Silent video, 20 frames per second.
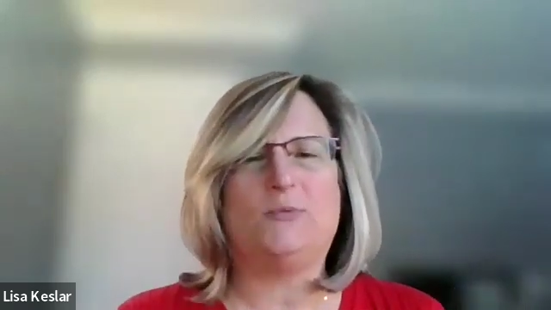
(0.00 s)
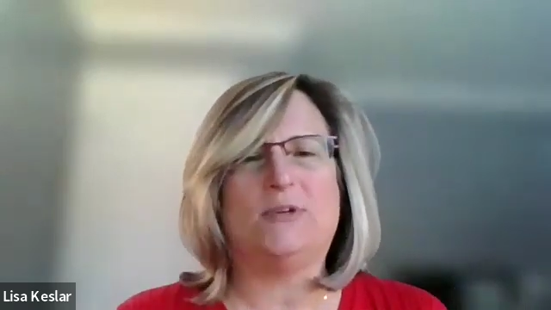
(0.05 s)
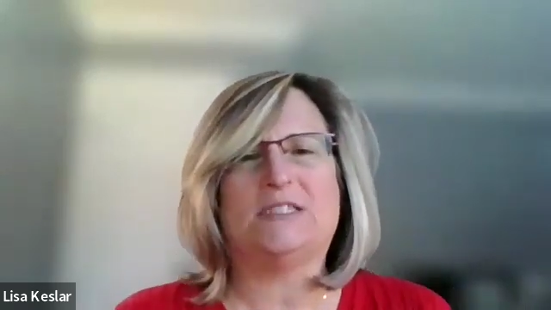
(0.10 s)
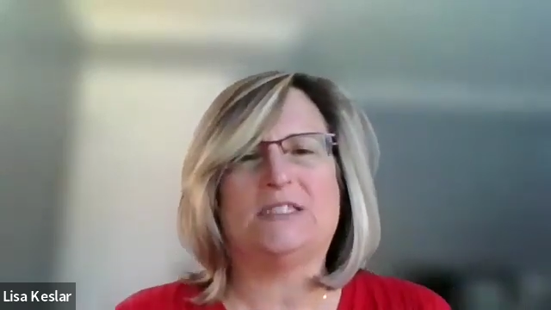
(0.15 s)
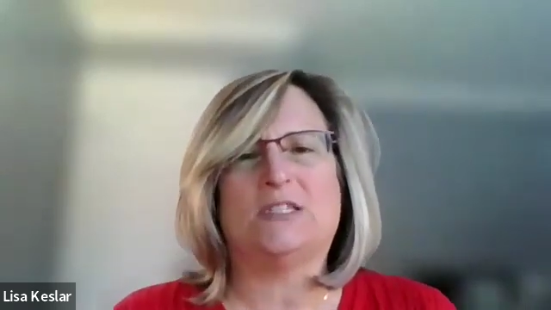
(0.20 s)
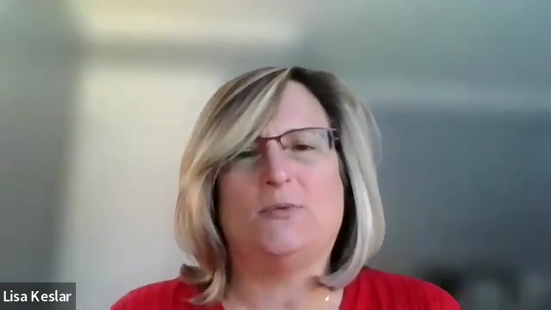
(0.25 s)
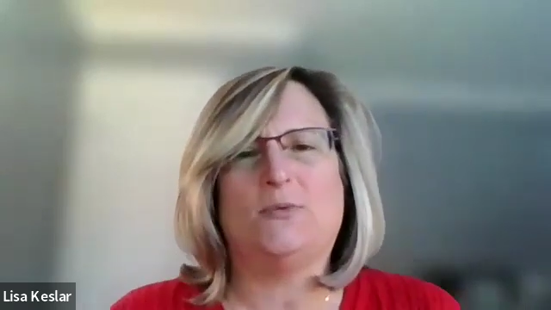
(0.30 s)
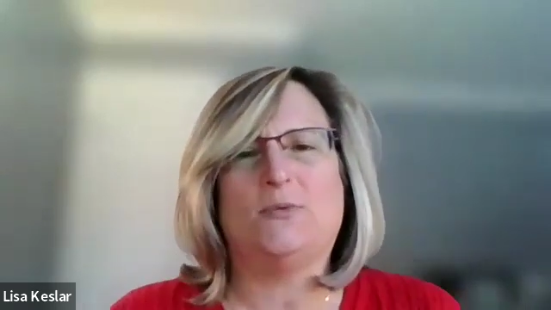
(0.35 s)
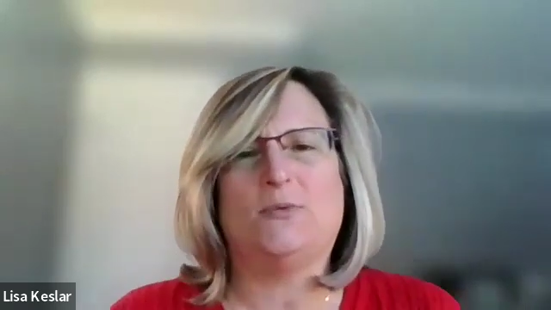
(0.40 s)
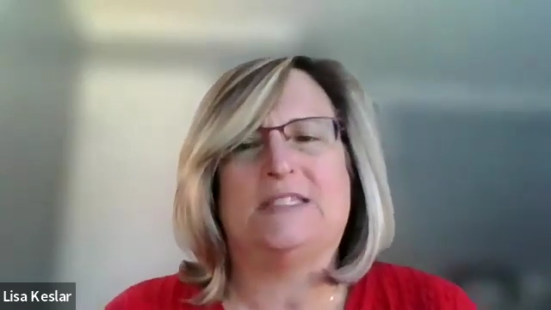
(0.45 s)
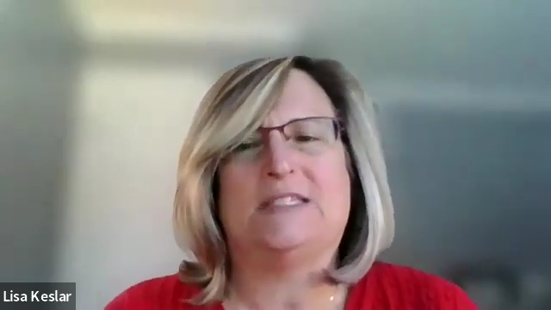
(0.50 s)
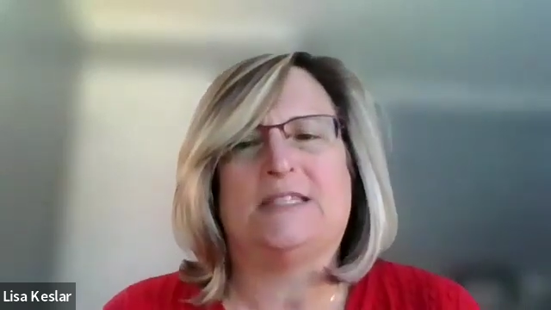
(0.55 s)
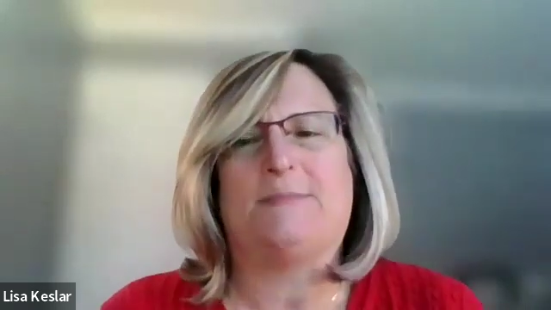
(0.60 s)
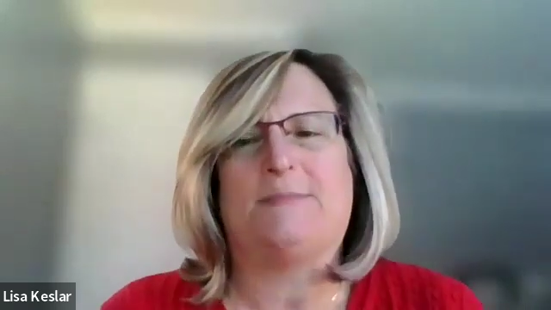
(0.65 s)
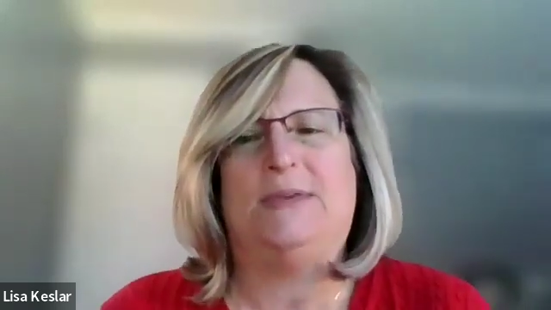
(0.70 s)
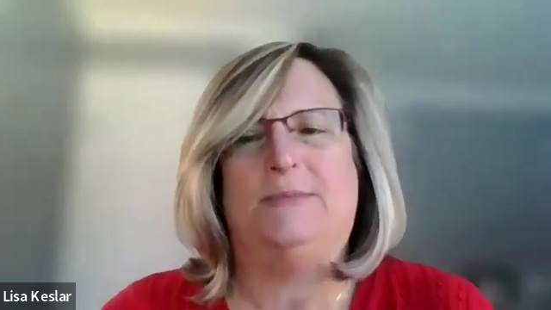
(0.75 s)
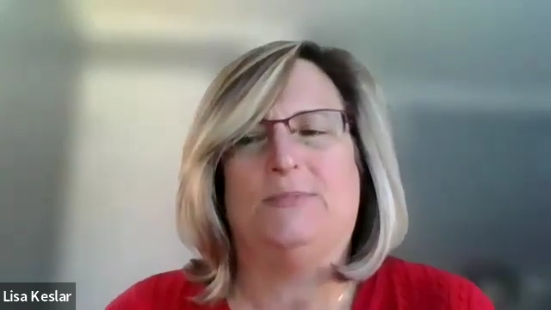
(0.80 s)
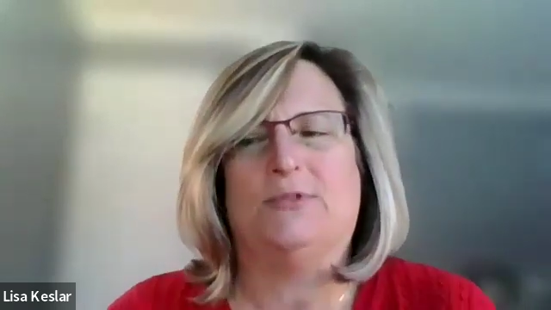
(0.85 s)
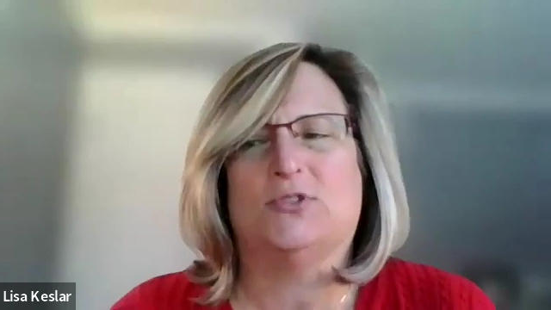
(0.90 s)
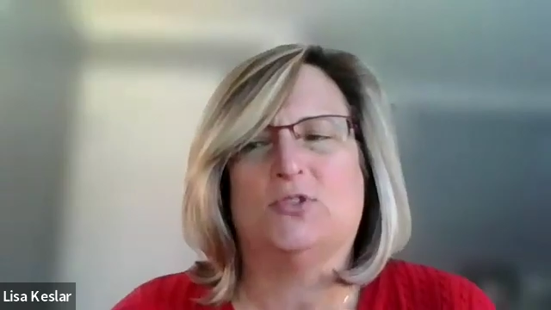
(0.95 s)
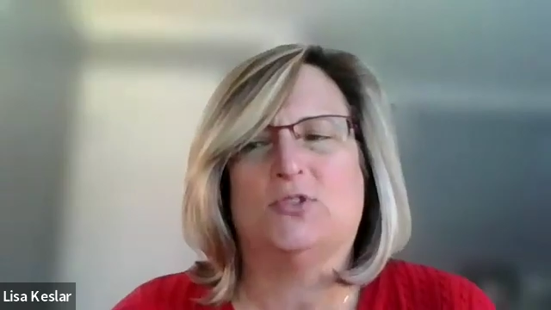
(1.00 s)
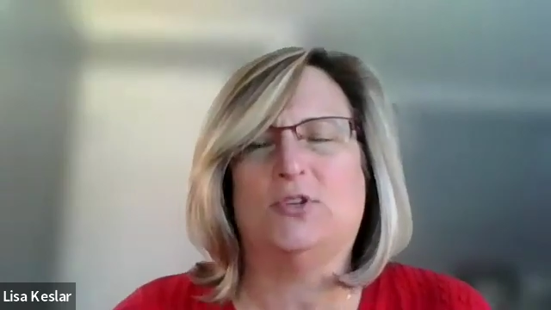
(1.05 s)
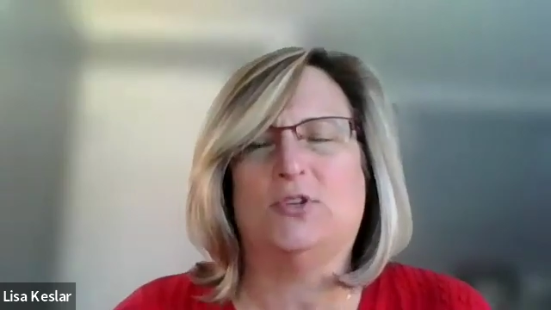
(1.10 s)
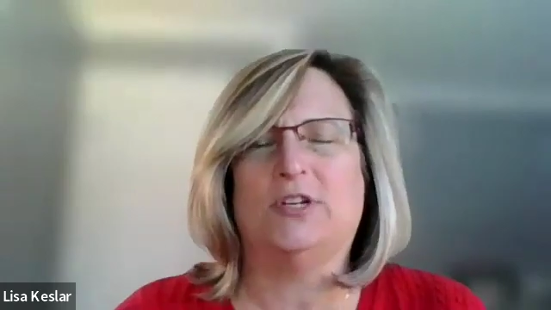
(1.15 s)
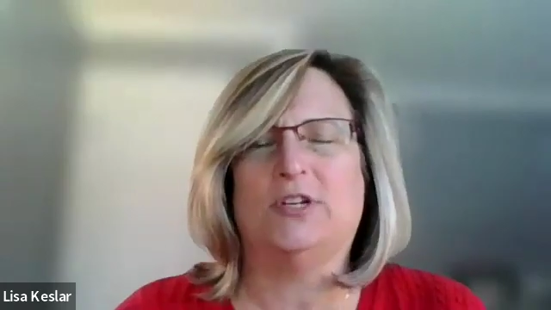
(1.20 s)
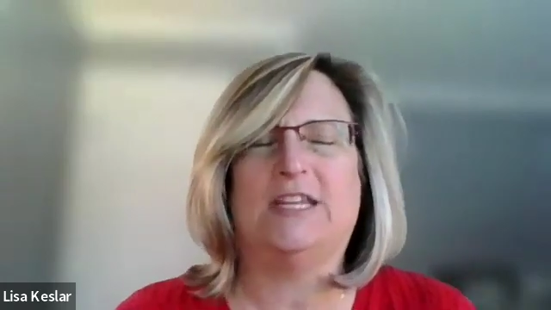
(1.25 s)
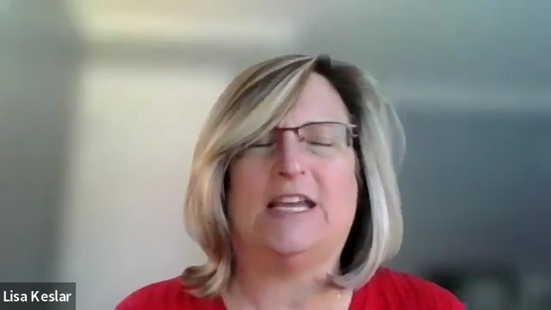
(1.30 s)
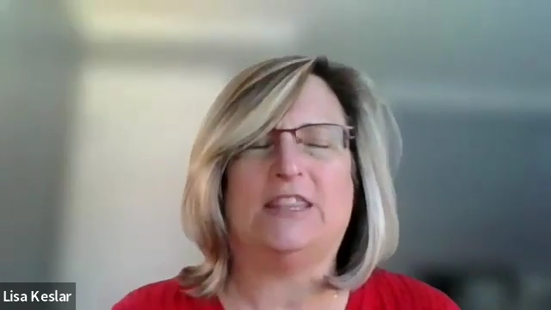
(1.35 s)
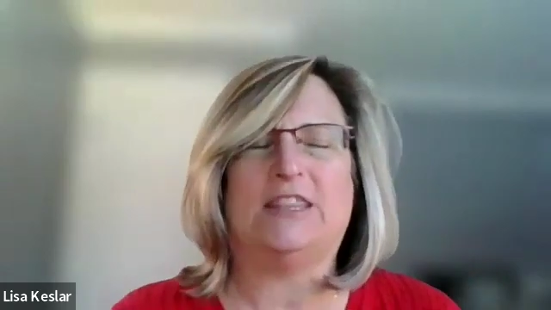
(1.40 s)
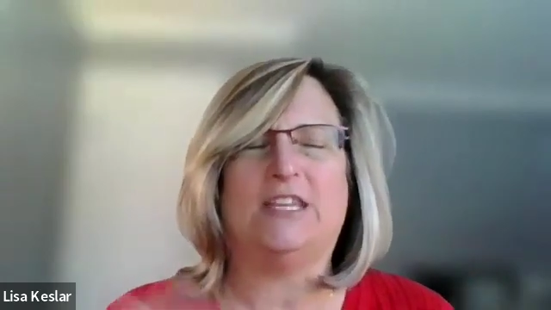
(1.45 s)
What's the ways that people
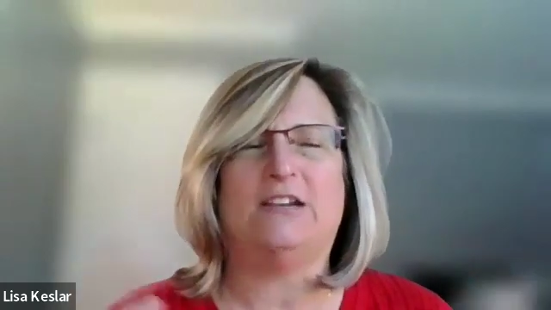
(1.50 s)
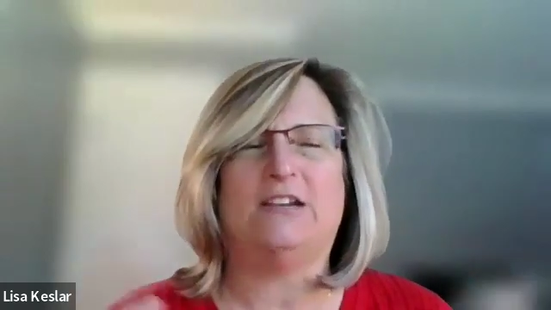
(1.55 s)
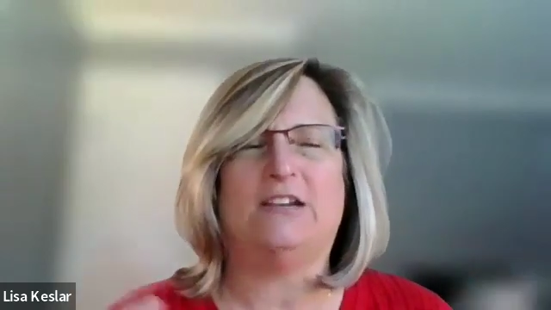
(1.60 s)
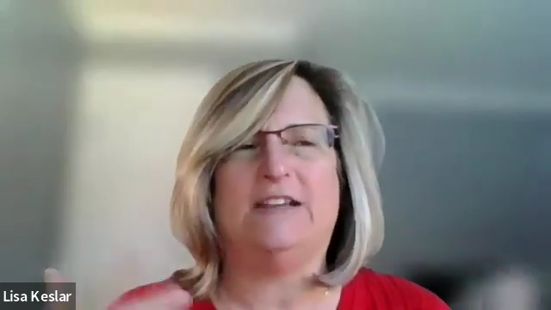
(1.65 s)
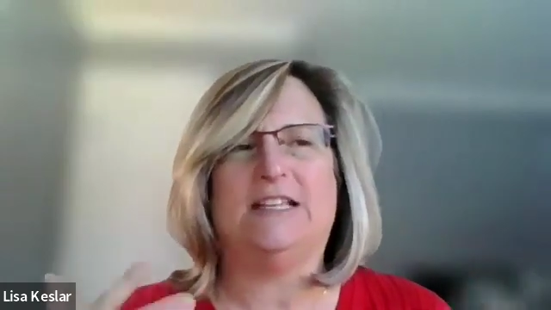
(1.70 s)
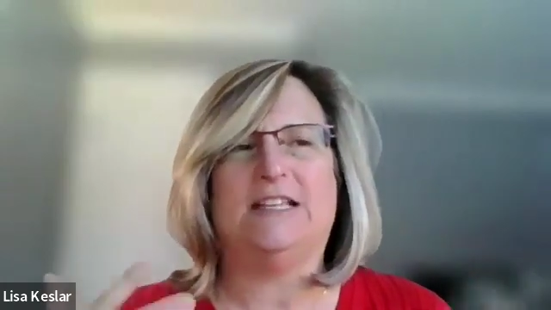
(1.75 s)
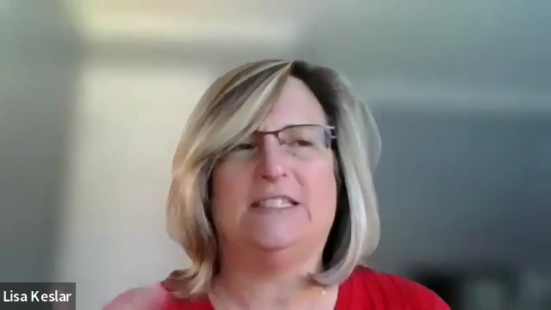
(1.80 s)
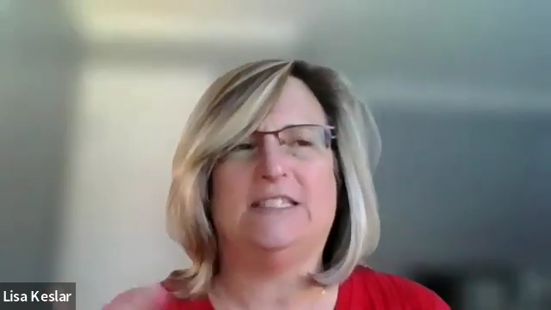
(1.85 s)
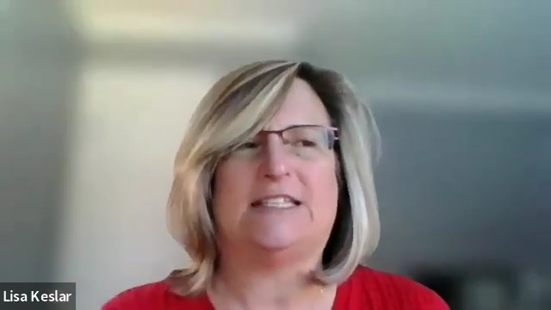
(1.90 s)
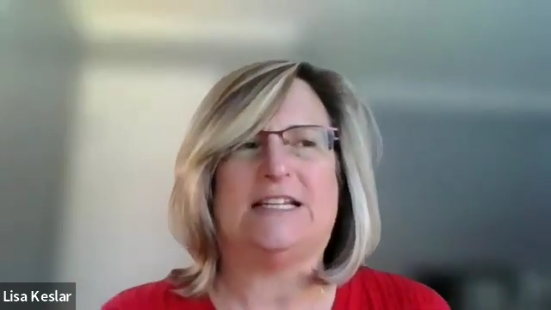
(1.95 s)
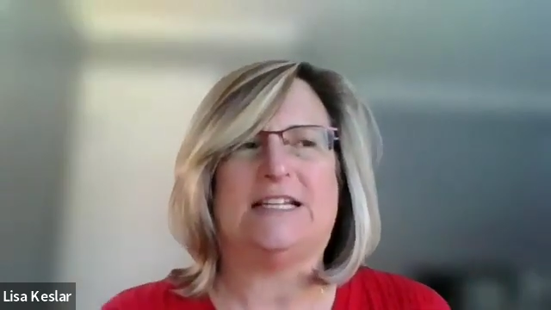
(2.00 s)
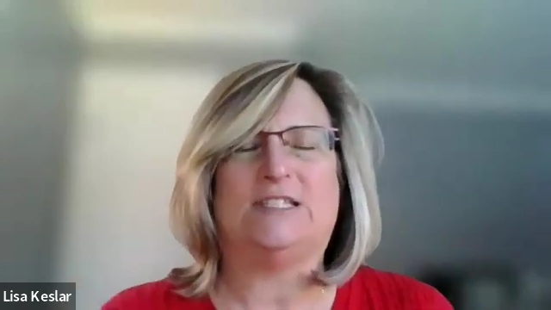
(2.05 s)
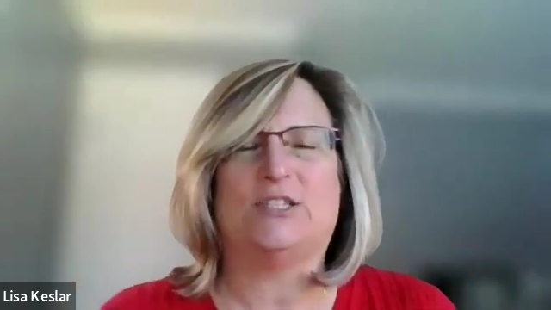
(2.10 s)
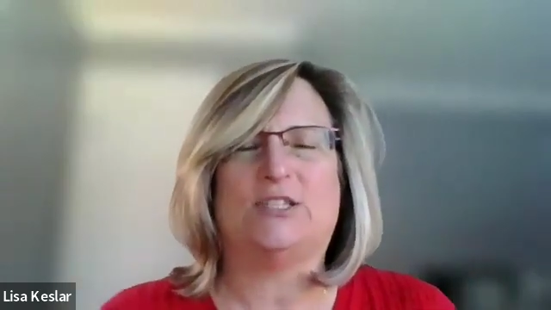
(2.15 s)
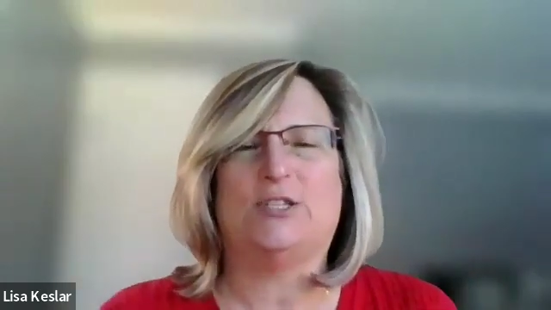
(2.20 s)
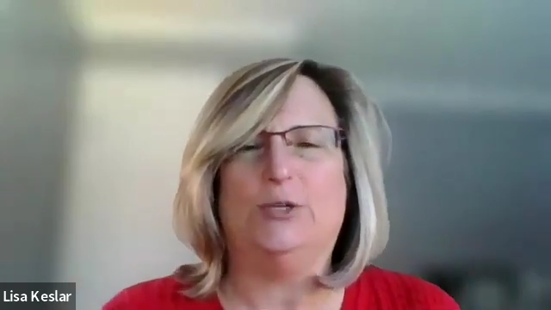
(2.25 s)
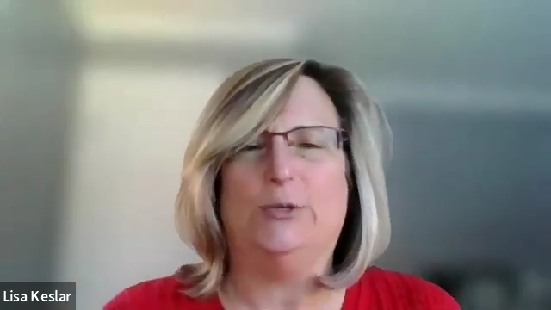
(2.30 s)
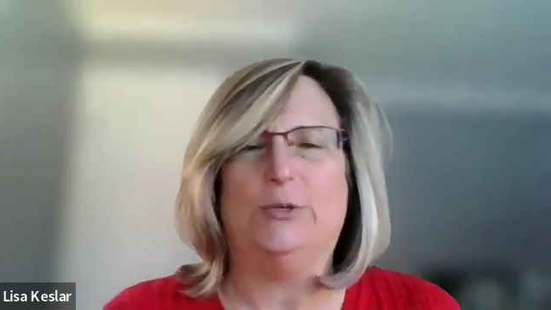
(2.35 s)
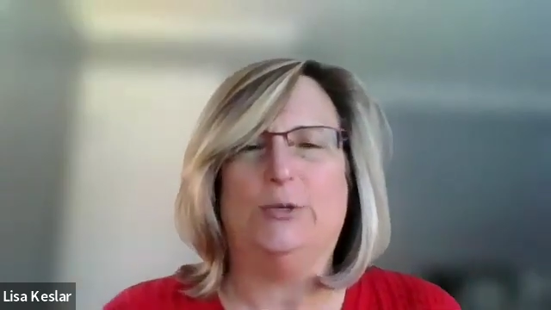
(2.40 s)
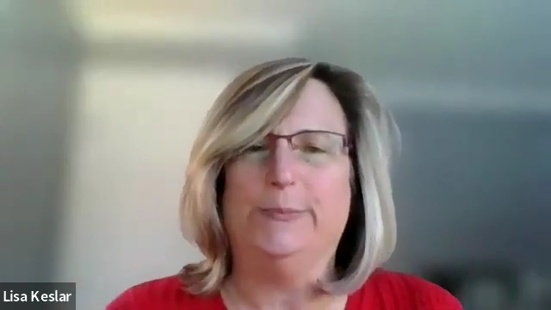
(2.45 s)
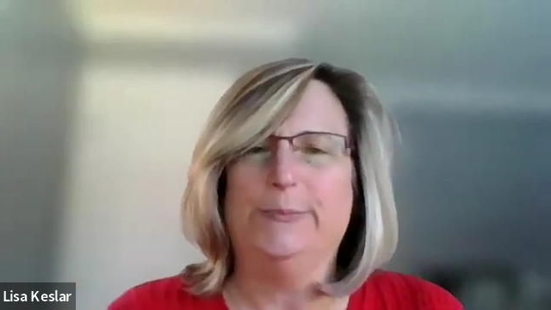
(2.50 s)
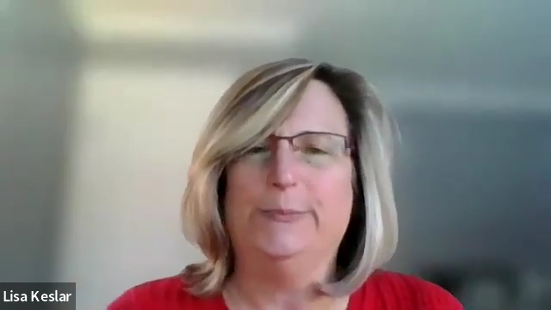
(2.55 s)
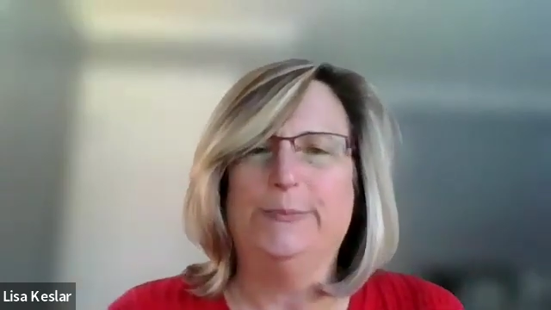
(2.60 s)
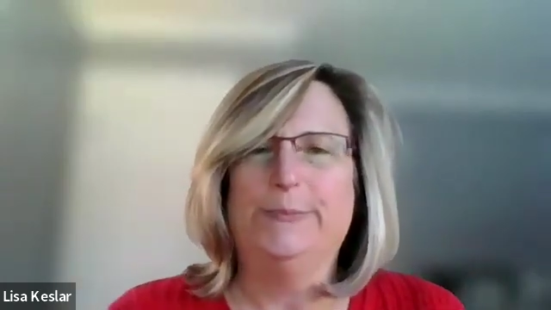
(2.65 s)
sort of get their inside scoop?